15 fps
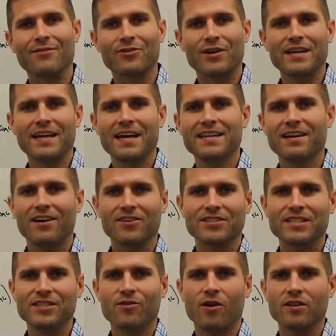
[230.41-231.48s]
a great night. I'll
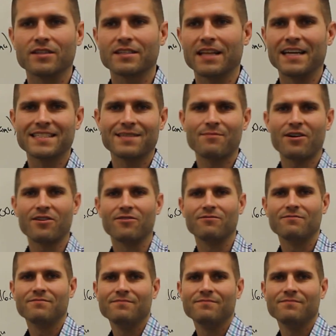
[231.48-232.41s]
see you all in class tomorrow.